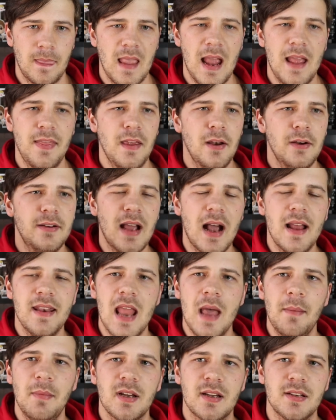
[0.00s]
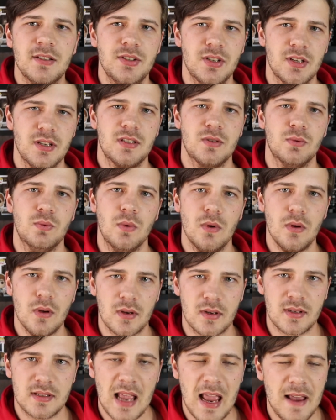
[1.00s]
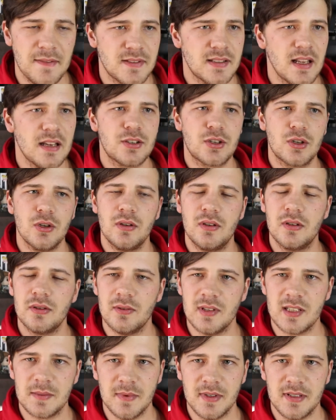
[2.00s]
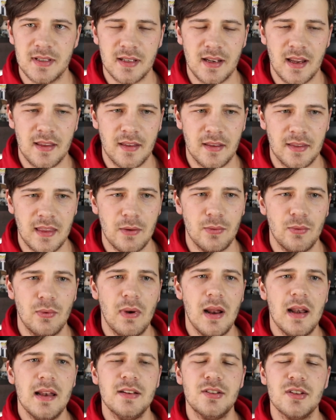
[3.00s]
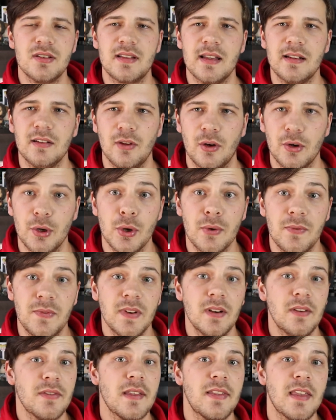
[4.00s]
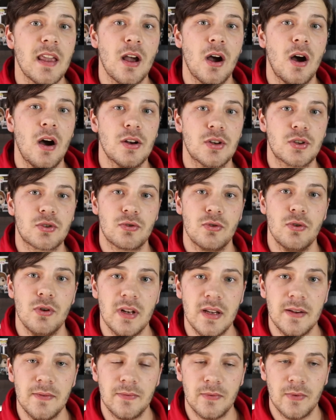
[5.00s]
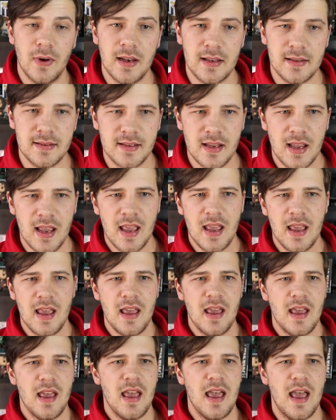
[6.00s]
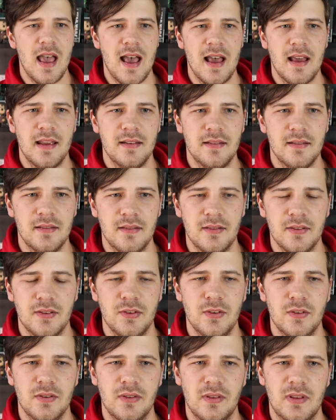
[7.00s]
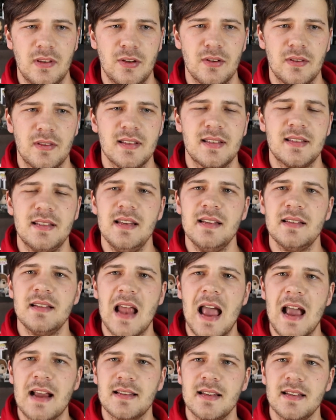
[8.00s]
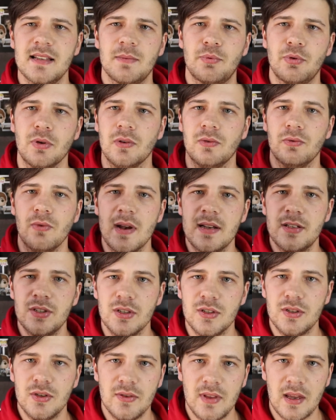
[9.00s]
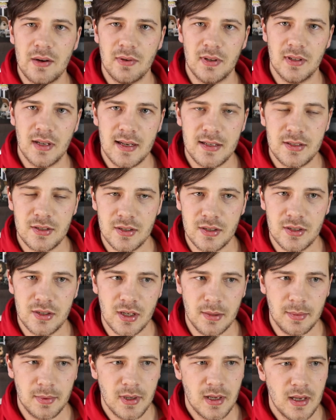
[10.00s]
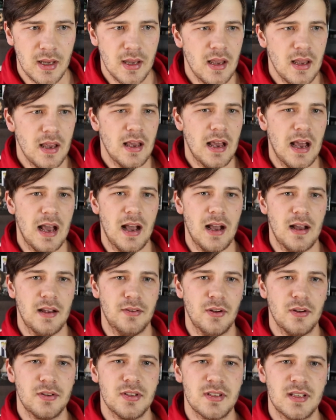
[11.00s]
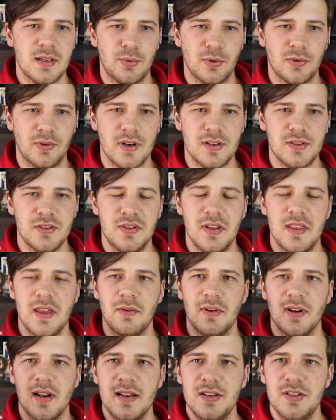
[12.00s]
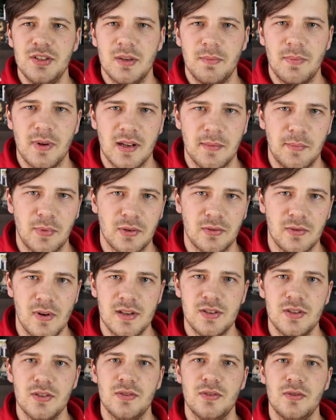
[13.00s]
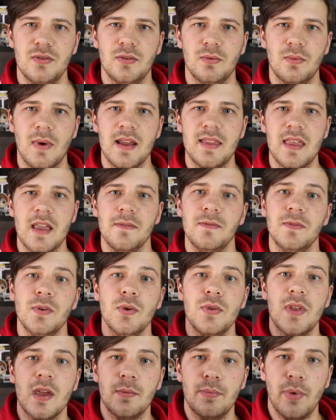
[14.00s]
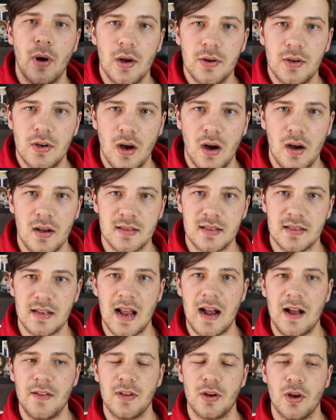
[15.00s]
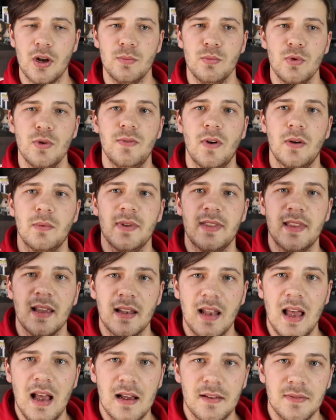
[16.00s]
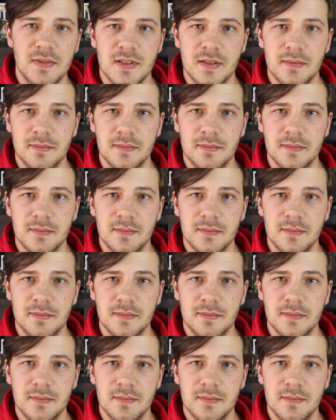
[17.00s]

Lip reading: And their dynamic just works. They have such good charisma together. They really just get along. You feel that they are truly friends. And this season acts as a progression to their relationship. Not just a progression to their relationship, but a progression to the way they view their podcast and how they're going to move on with their lives.